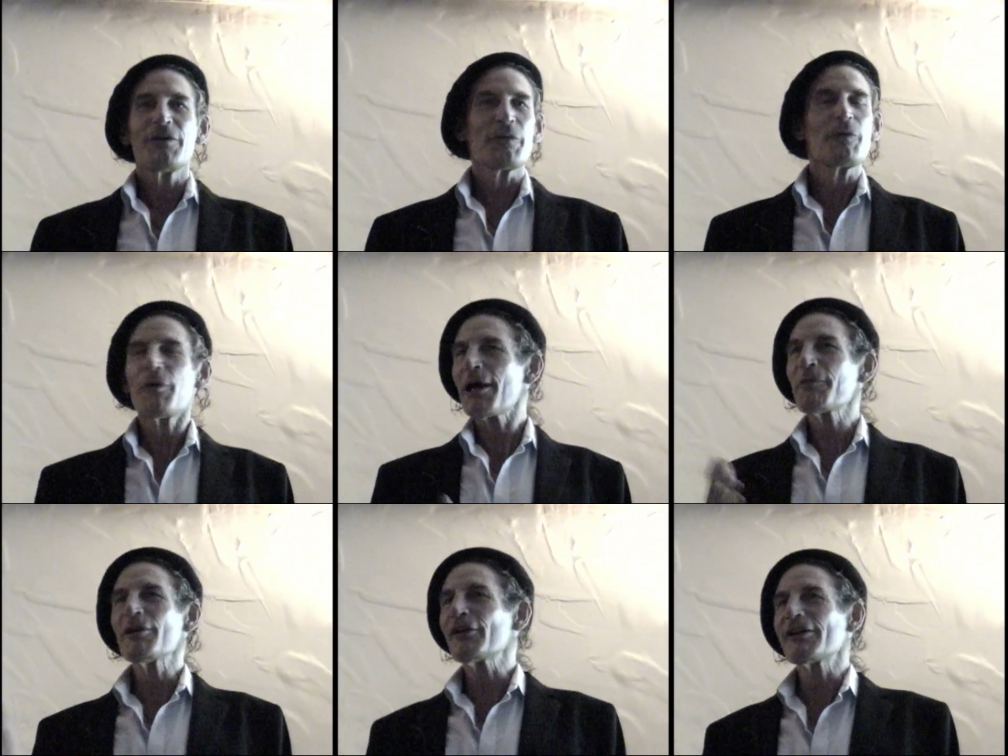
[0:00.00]
Well, why
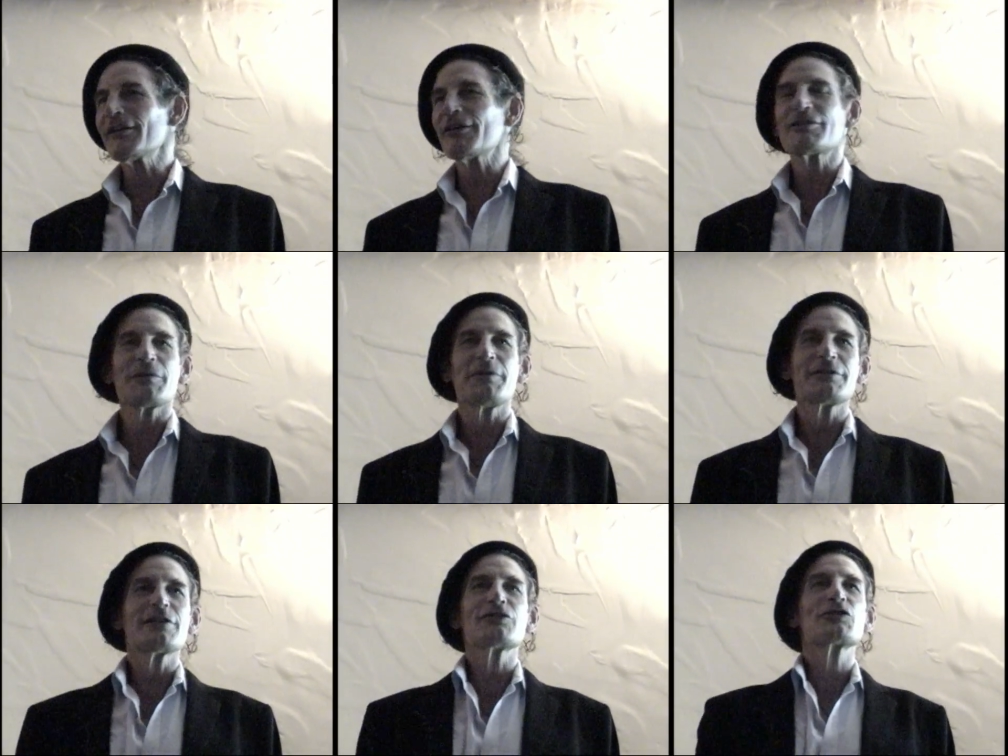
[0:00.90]
are we looking there? He said, you
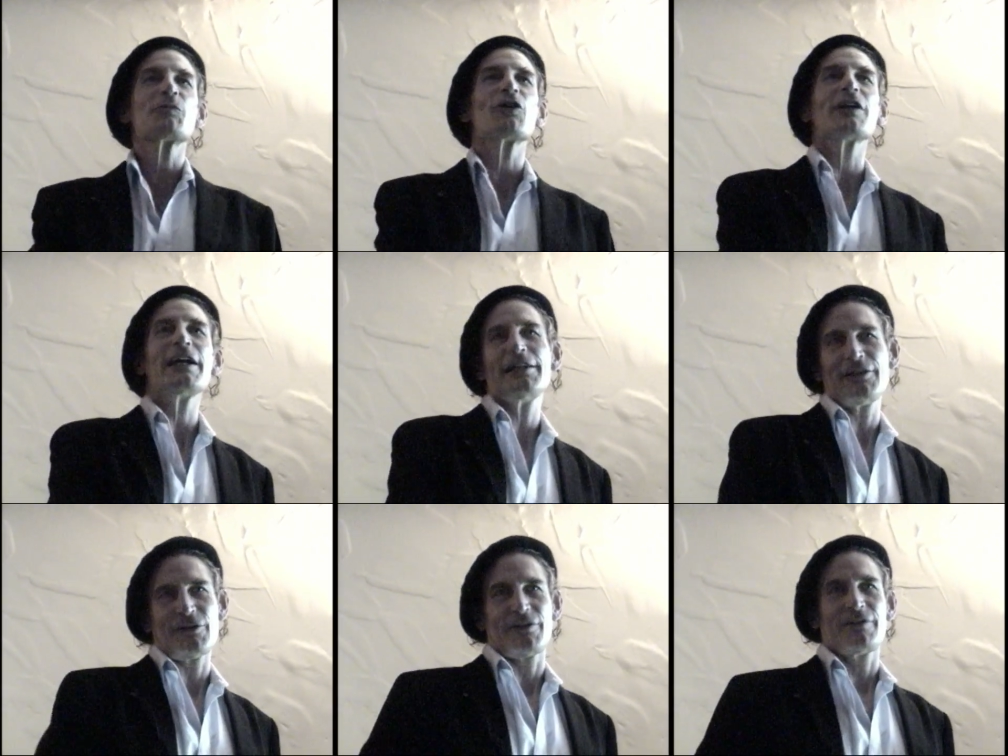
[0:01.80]
see, there's more light here.